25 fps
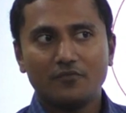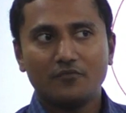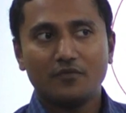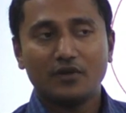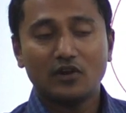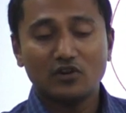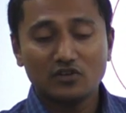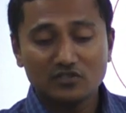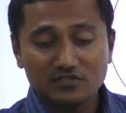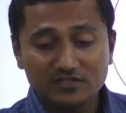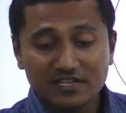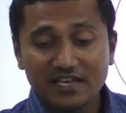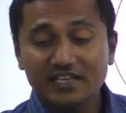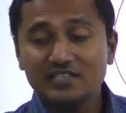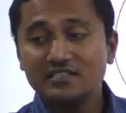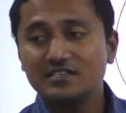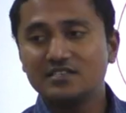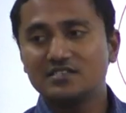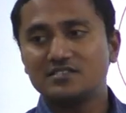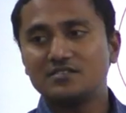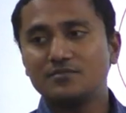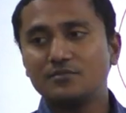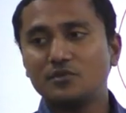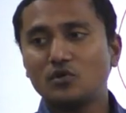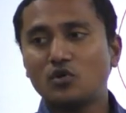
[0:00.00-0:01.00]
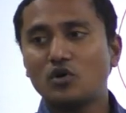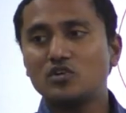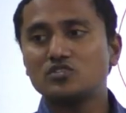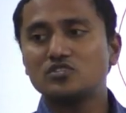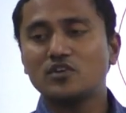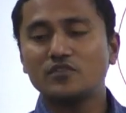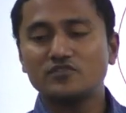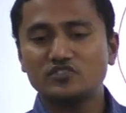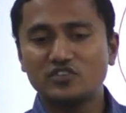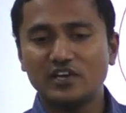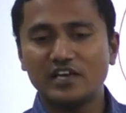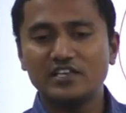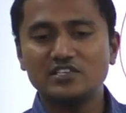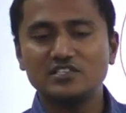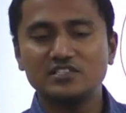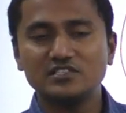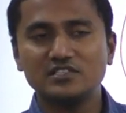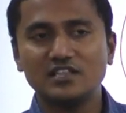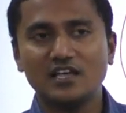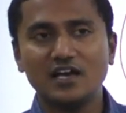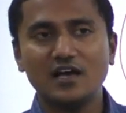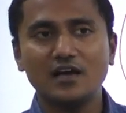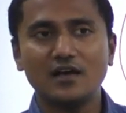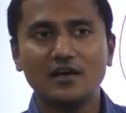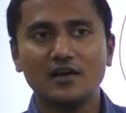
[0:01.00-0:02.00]
Velocity changes because of change
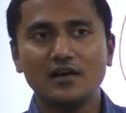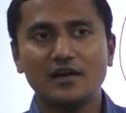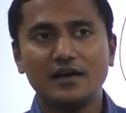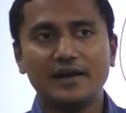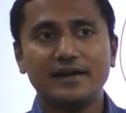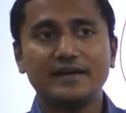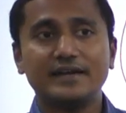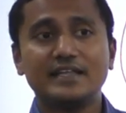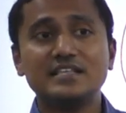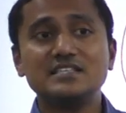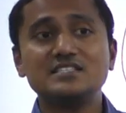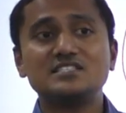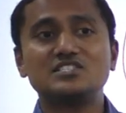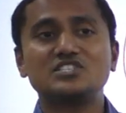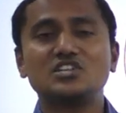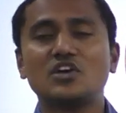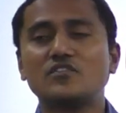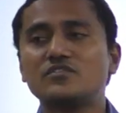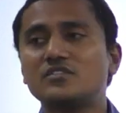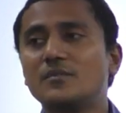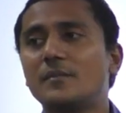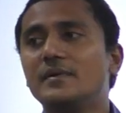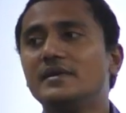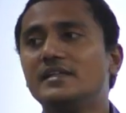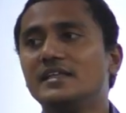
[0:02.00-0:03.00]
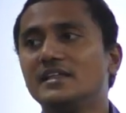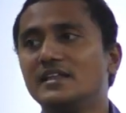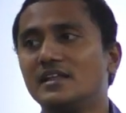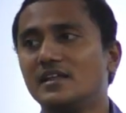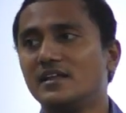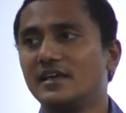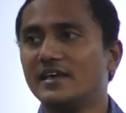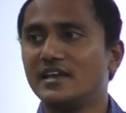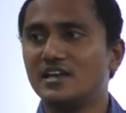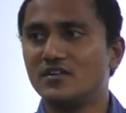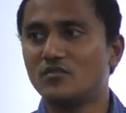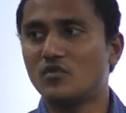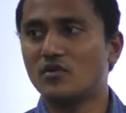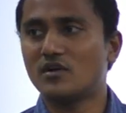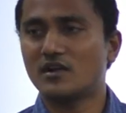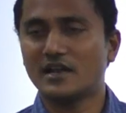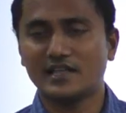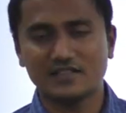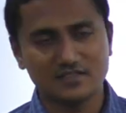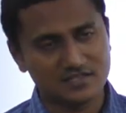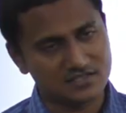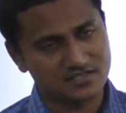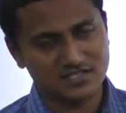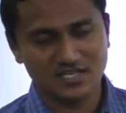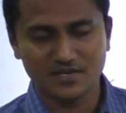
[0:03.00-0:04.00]
in the density of the material, air and water,
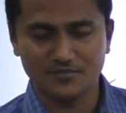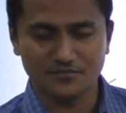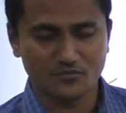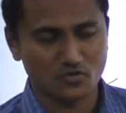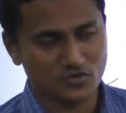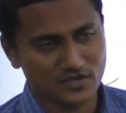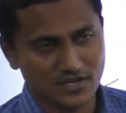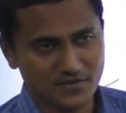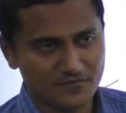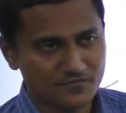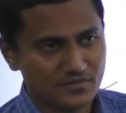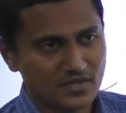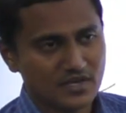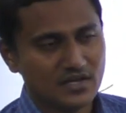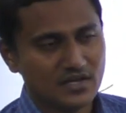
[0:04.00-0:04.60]
like the same. Okay.